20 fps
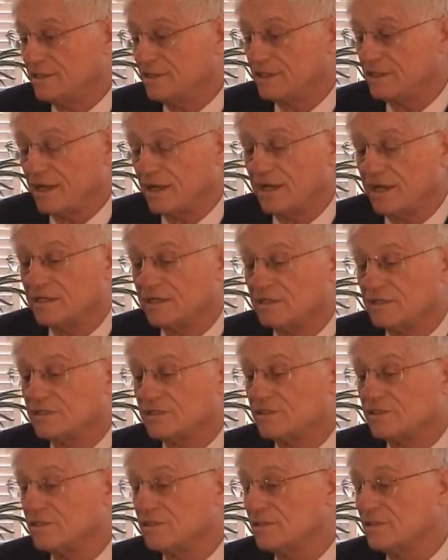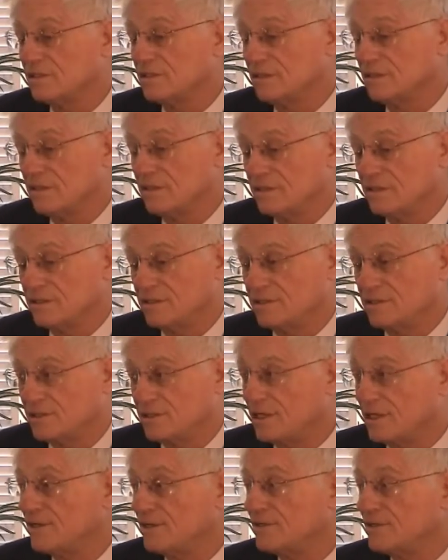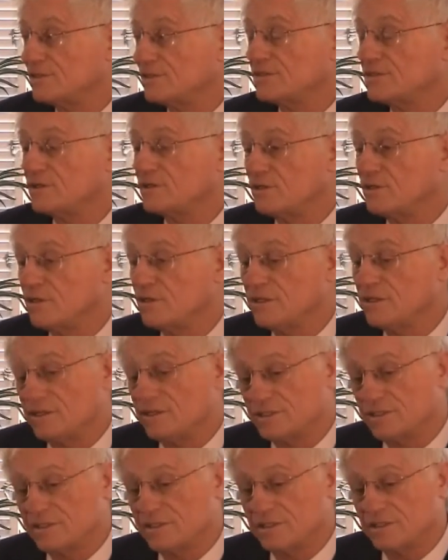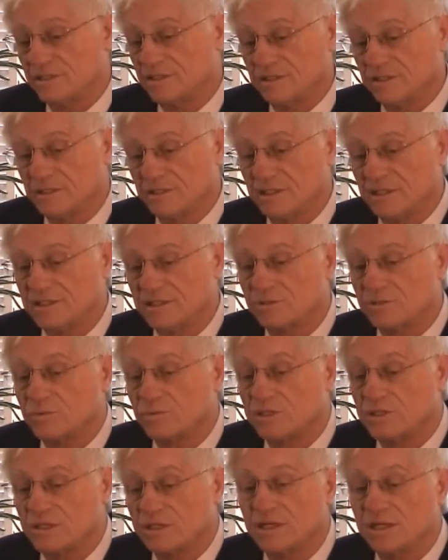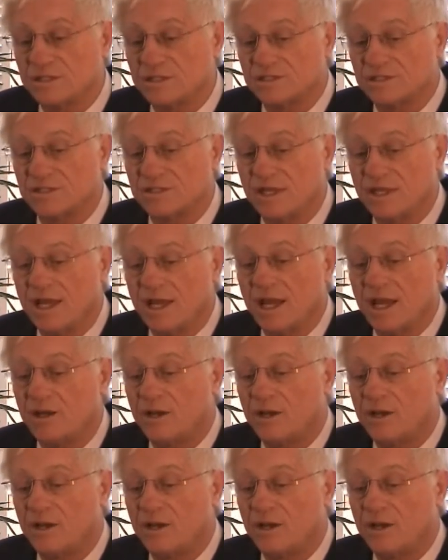the kindness, the gentleness, the goodness that is within us.